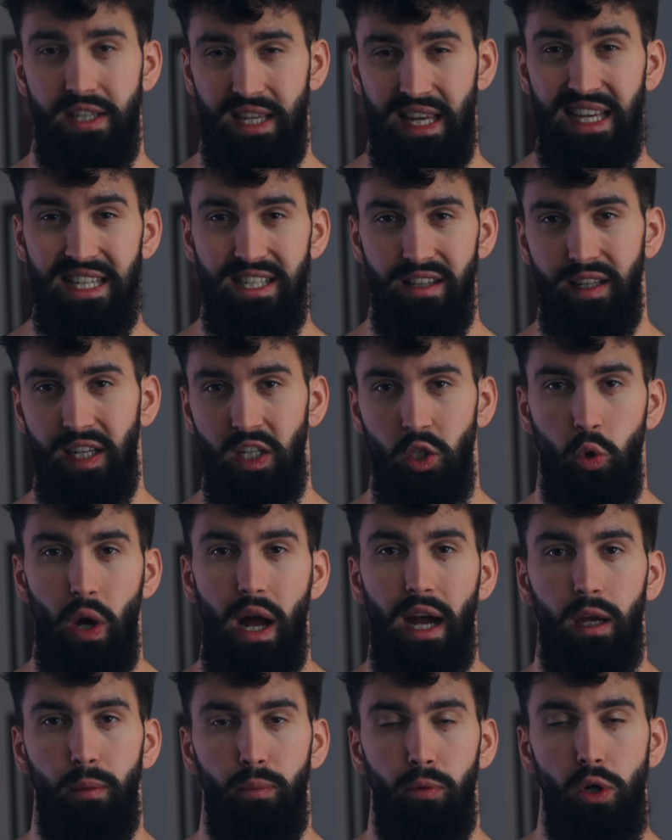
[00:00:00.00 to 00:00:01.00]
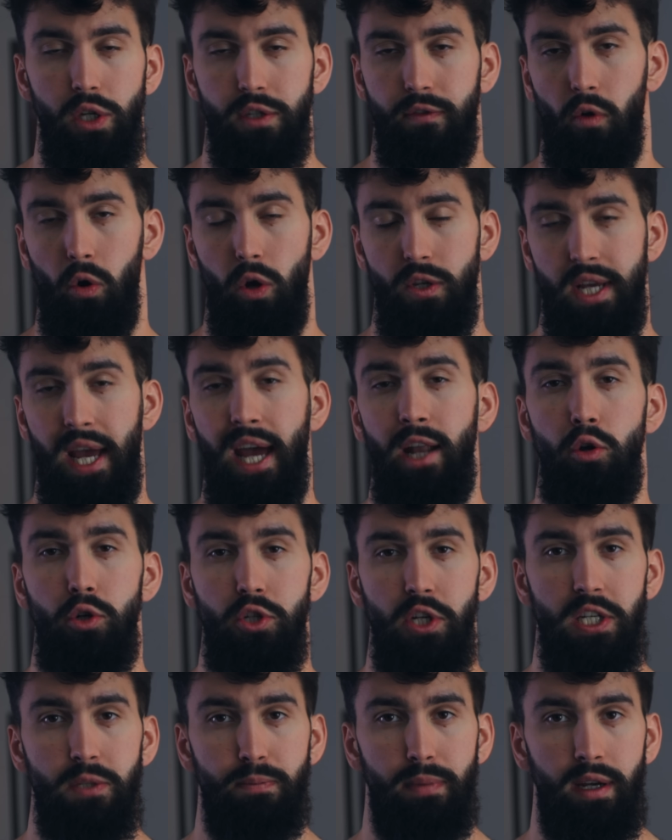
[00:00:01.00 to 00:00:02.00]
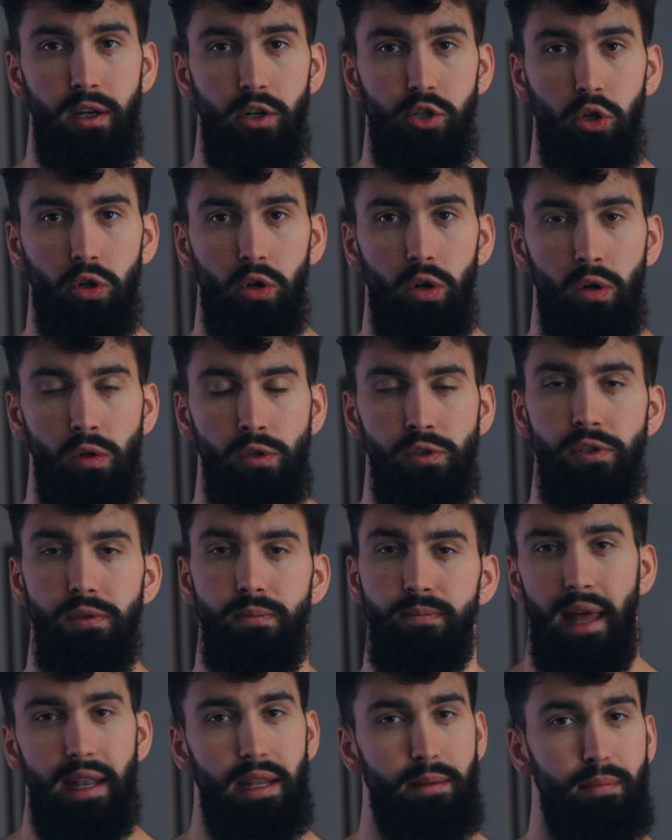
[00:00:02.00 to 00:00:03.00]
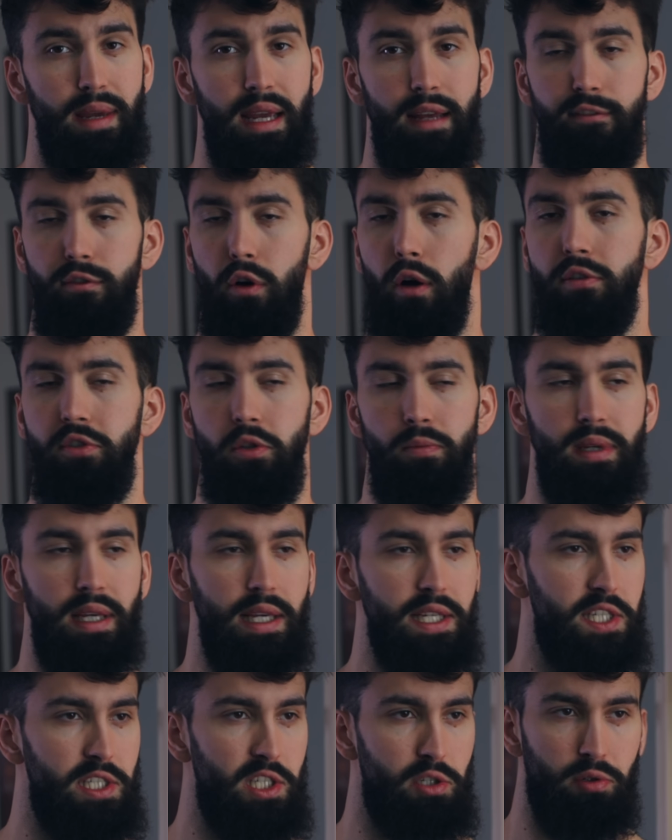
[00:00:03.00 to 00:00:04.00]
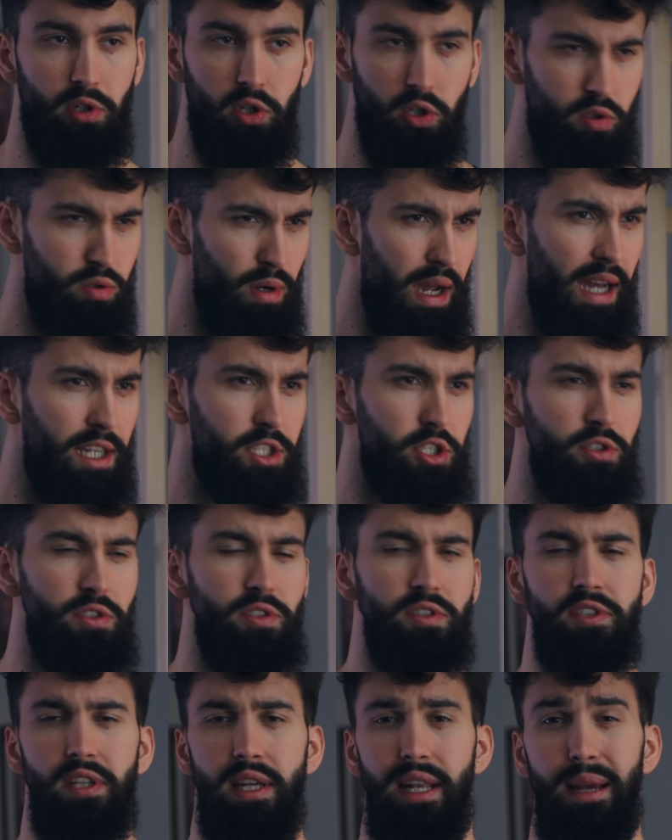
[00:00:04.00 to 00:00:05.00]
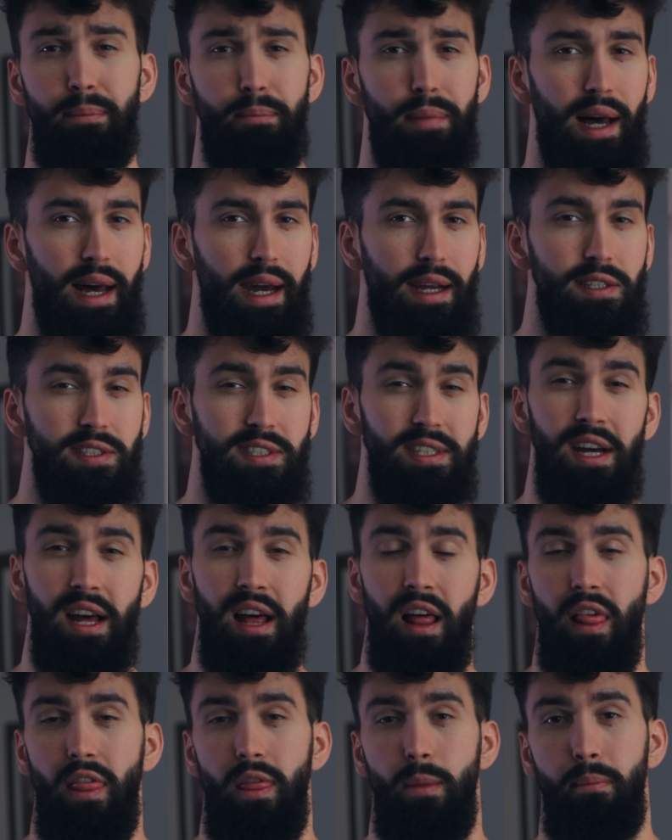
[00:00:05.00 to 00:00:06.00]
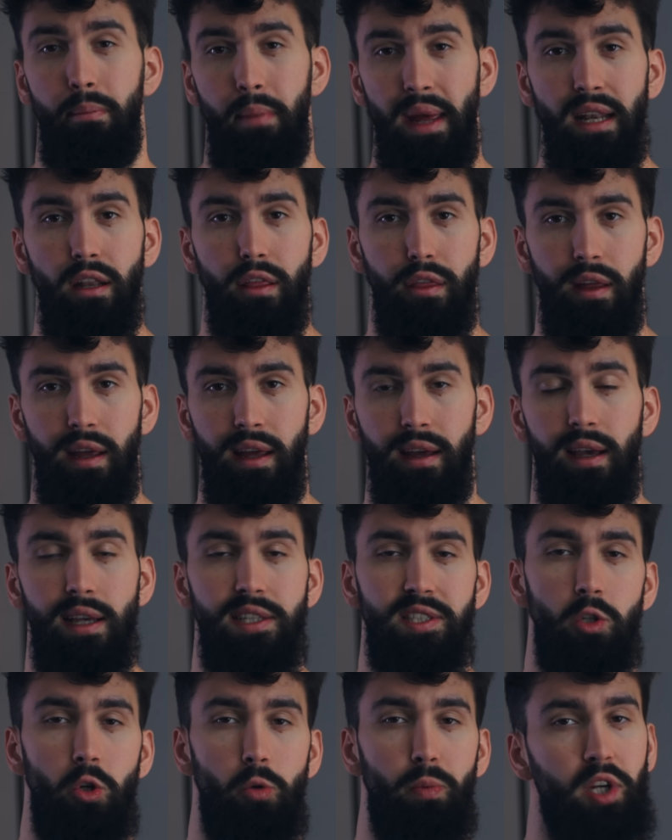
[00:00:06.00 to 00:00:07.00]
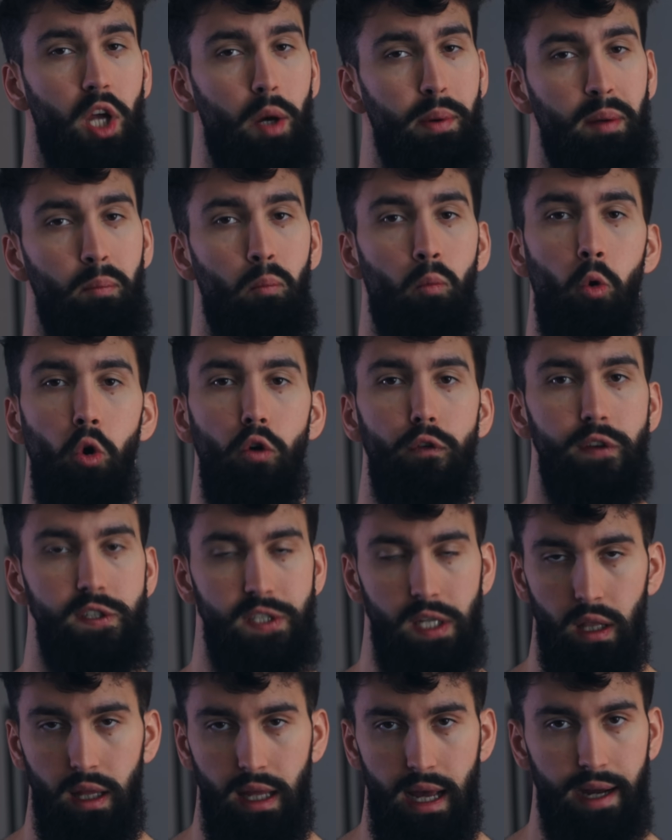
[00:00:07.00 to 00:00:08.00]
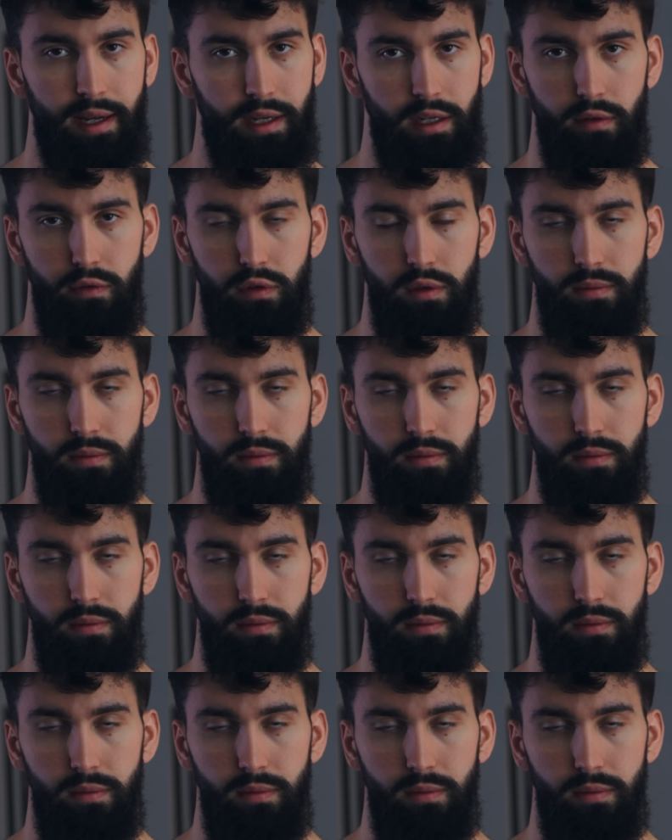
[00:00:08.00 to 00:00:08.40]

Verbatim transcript: as easily trackable as far as energy expenditure goes, and it may involve some eccentric contractions and impacts, the main thing is that you're becoming more physically active.